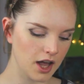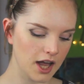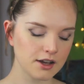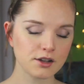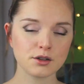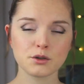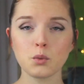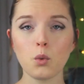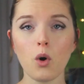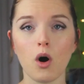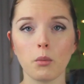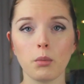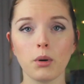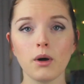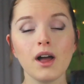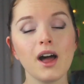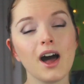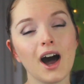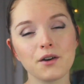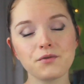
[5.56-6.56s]
a swap.
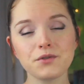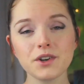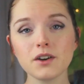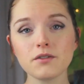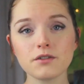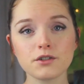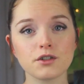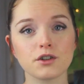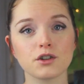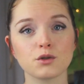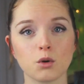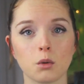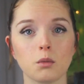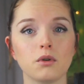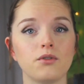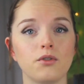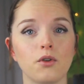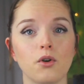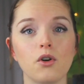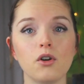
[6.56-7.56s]
I've never done a swap
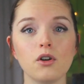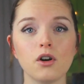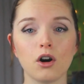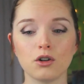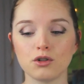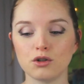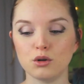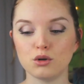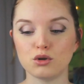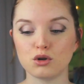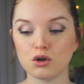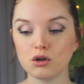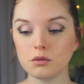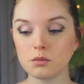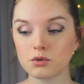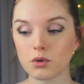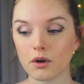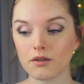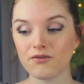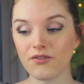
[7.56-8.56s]
before on YouTube,
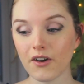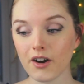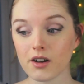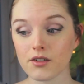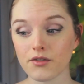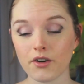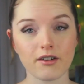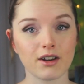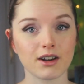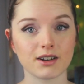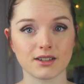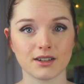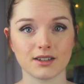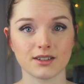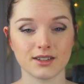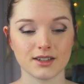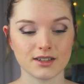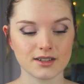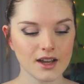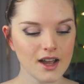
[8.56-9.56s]
so I'm very, very
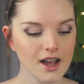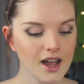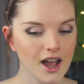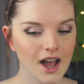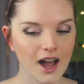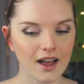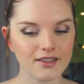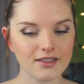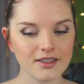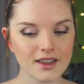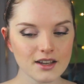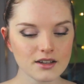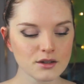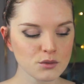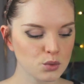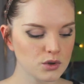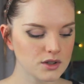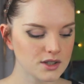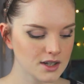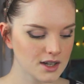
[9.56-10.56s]
excited. And
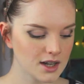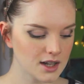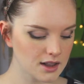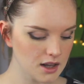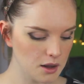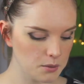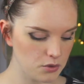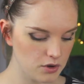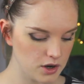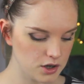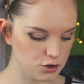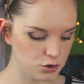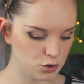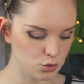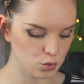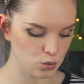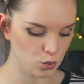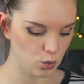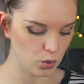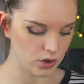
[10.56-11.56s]
this was a
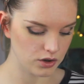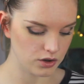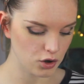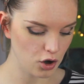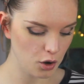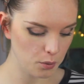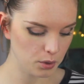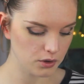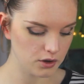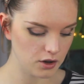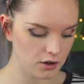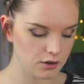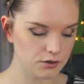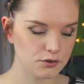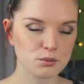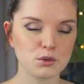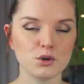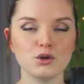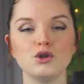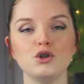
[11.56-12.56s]
collaboration with a couple
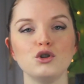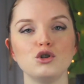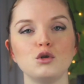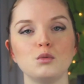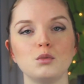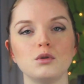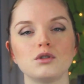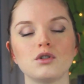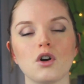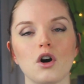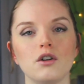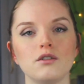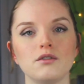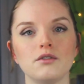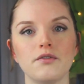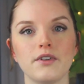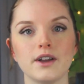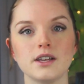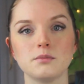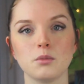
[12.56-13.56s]
of beauty YouTubers on
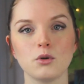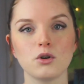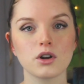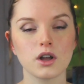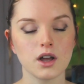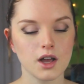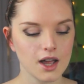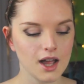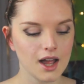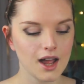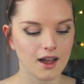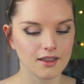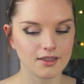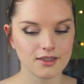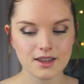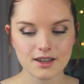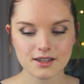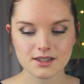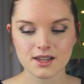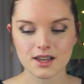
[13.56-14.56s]
Facebook, and
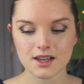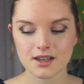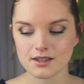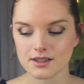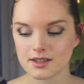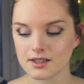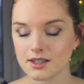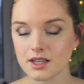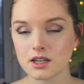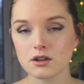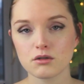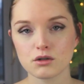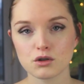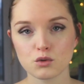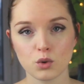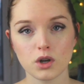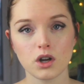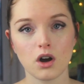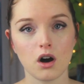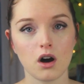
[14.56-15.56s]
this is the Secret
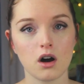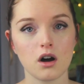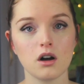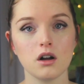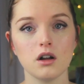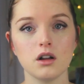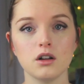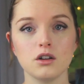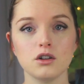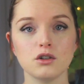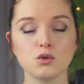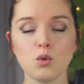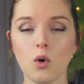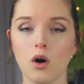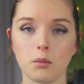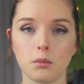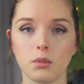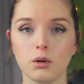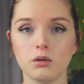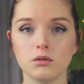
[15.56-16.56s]
Sweetheart
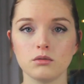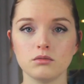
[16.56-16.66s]
swap.